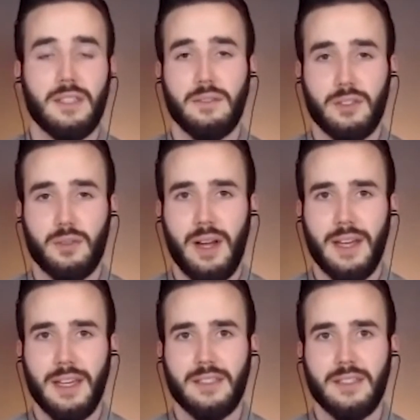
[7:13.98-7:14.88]
until you
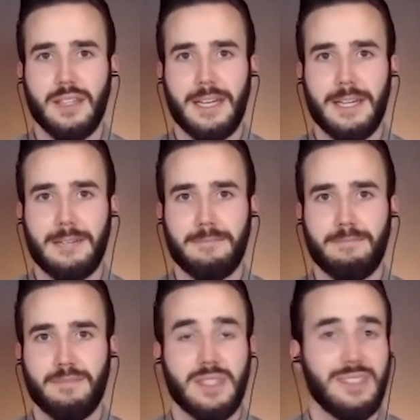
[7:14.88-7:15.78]
try it,
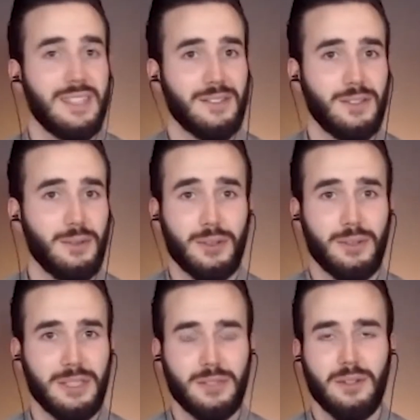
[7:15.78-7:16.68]
it sounds
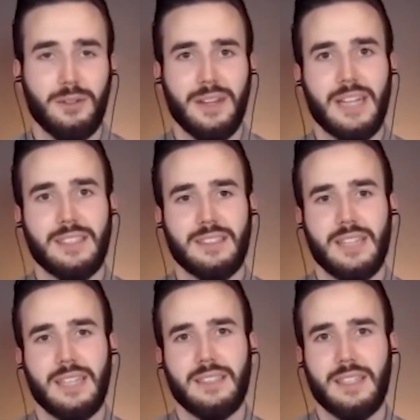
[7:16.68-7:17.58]
too good to be true. And
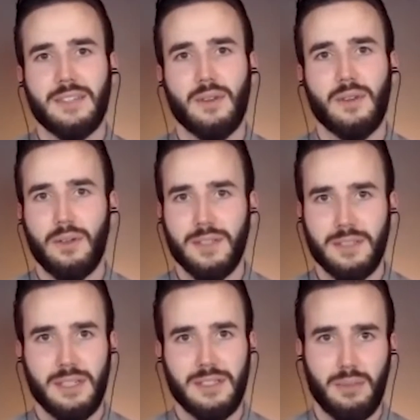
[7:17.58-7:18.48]
that's the case with all
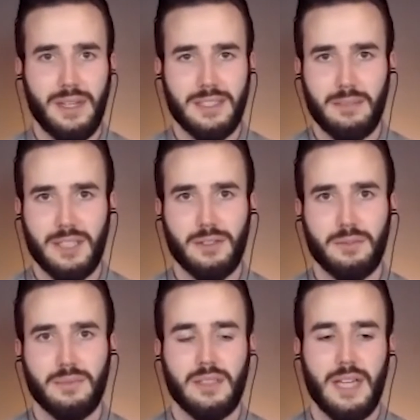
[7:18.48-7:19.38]
these medicinal plants and
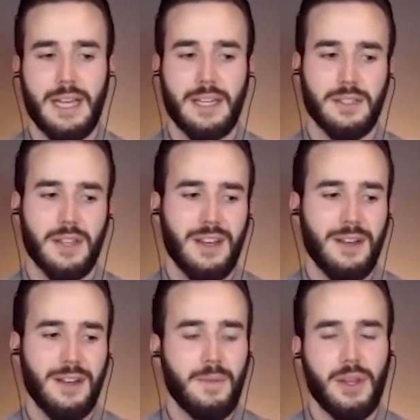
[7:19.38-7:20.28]
mushrooms. And,
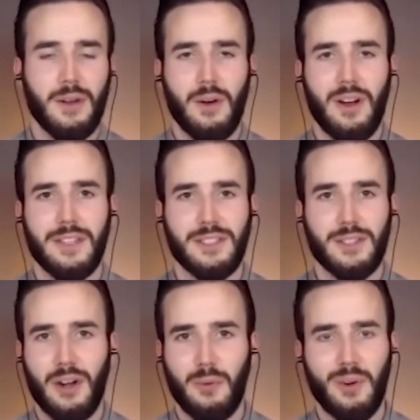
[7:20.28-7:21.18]
on
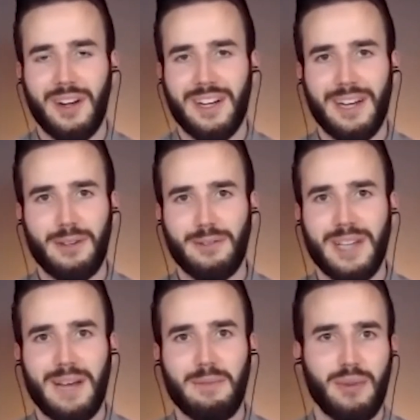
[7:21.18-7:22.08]
this talk, we're not going to have
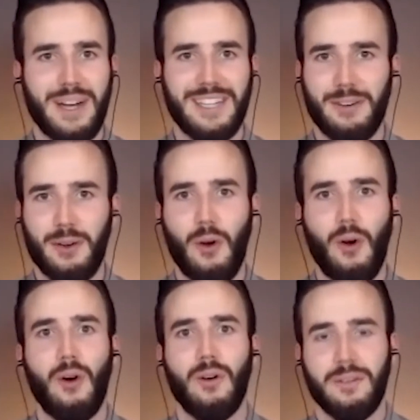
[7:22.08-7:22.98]
enough time to break down
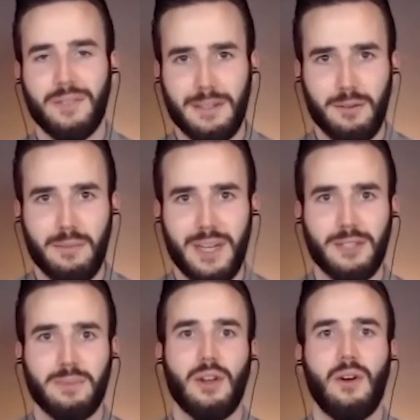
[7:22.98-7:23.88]
all of the different
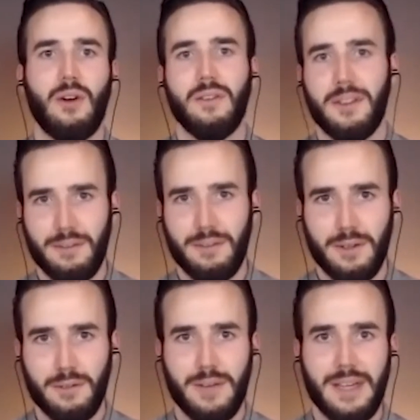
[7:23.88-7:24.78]
mushrooms and all of their
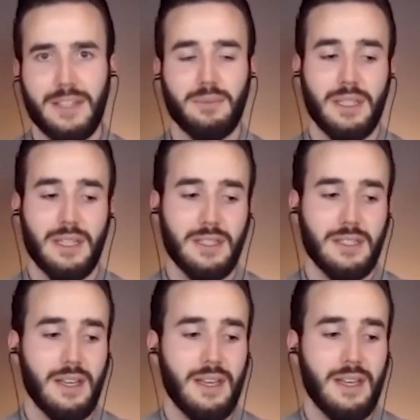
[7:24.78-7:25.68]
different effects,
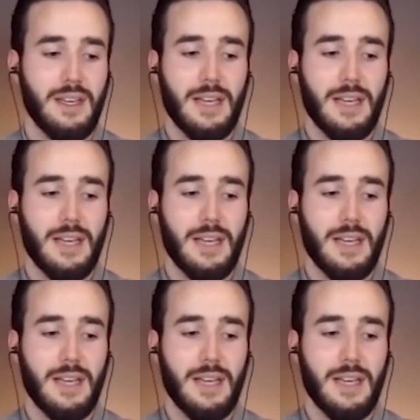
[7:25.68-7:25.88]
because